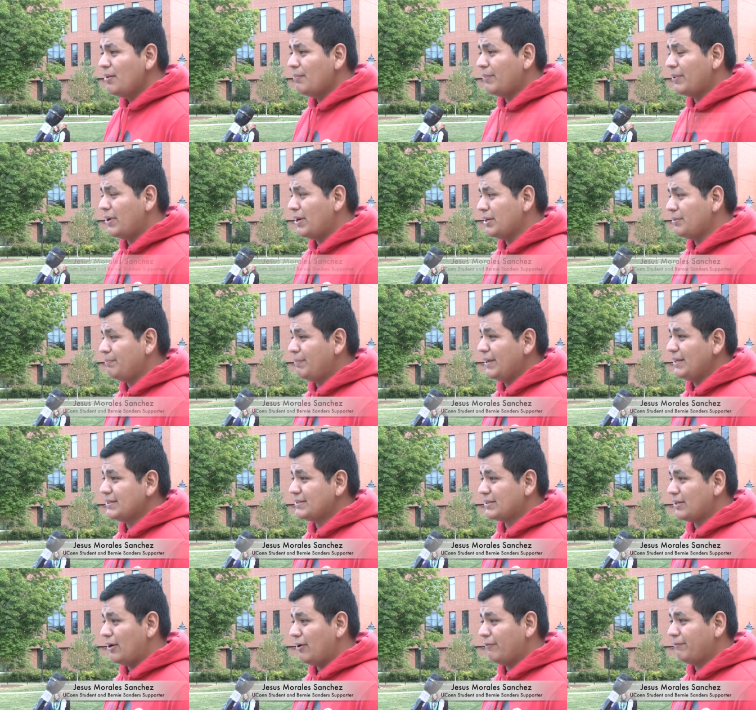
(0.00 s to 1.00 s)
But based
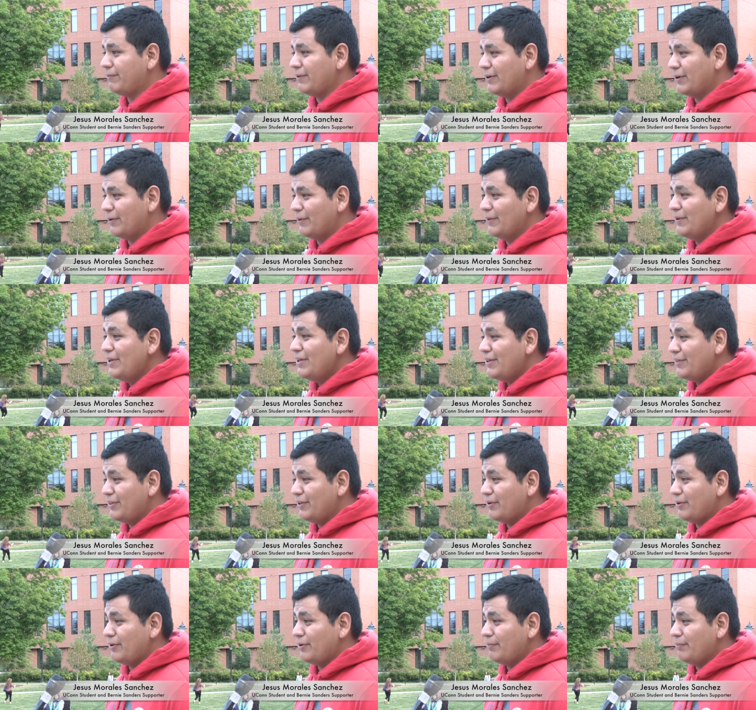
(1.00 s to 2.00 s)
off, you know,
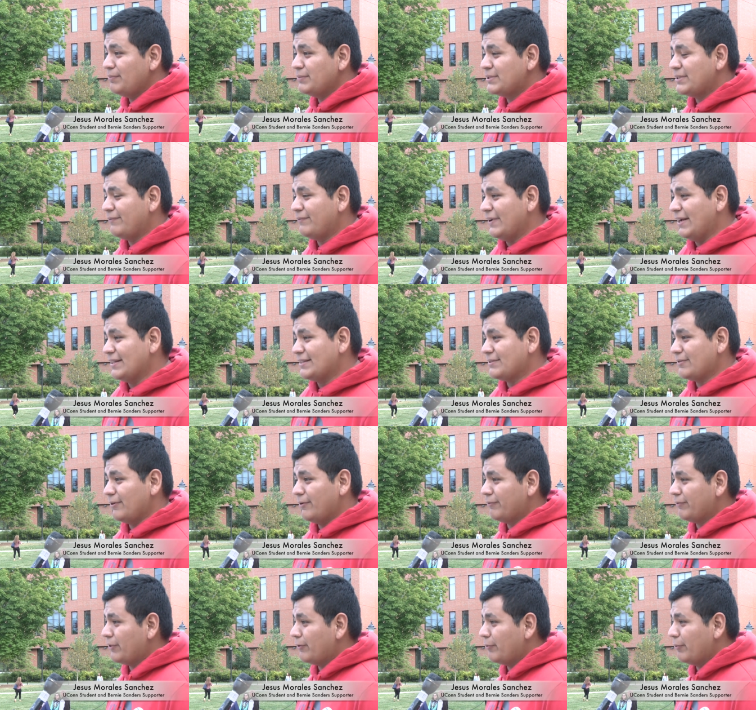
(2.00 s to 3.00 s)
the debates
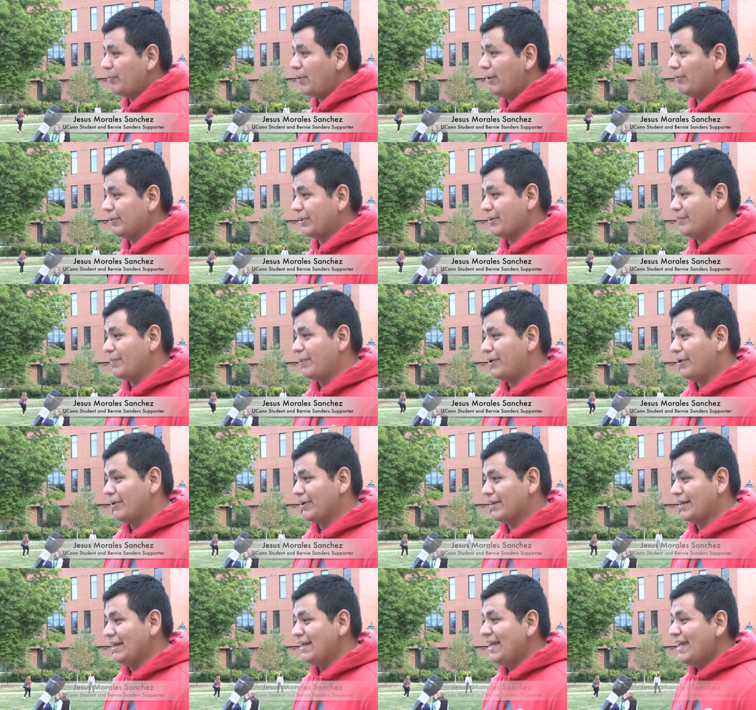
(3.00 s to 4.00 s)
of the Republican
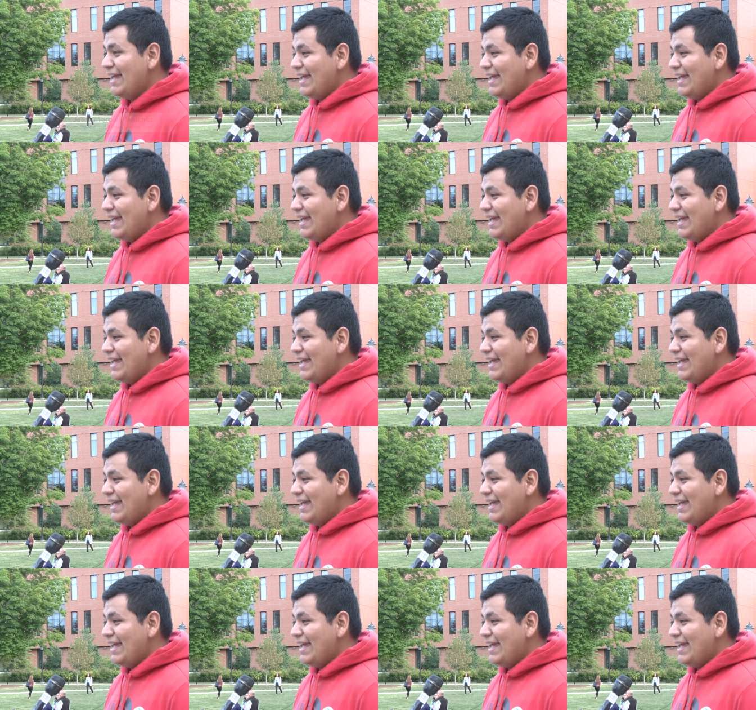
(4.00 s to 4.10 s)
Party,